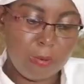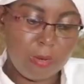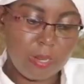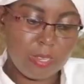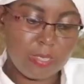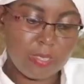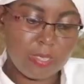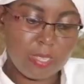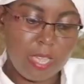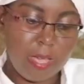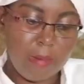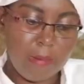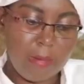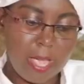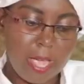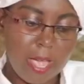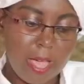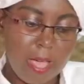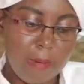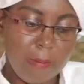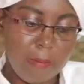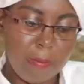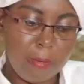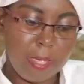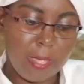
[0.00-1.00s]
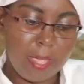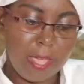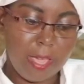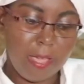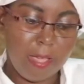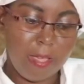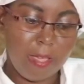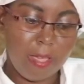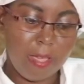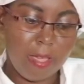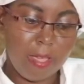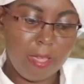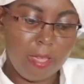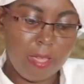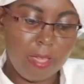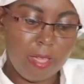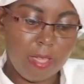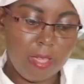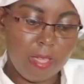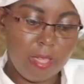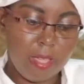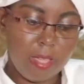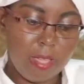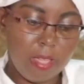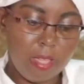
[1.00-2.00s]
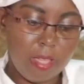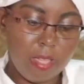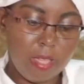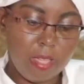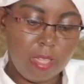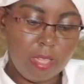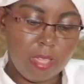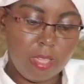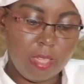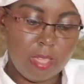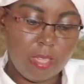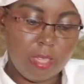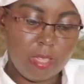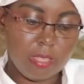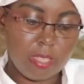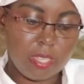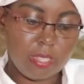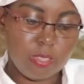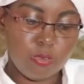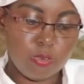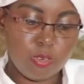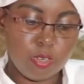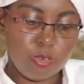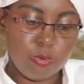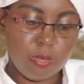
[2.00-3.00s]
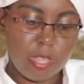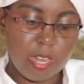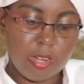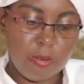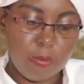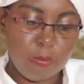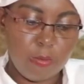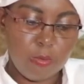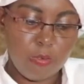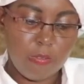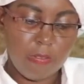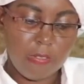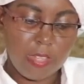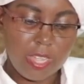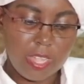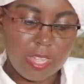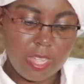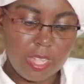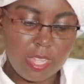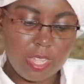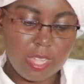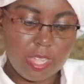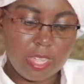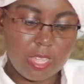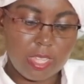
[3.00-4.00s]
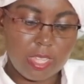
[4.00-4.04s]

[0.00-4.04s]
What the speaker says: is coming up here. That's what we are removing.